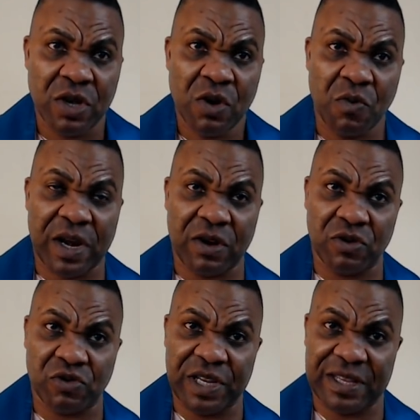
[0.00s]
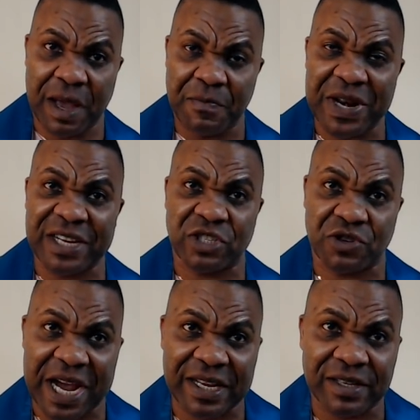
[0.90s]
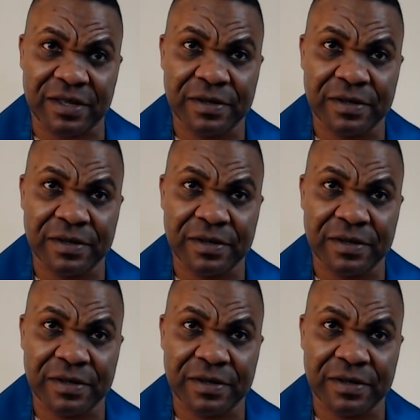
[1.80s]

want to go to the temple and shrines.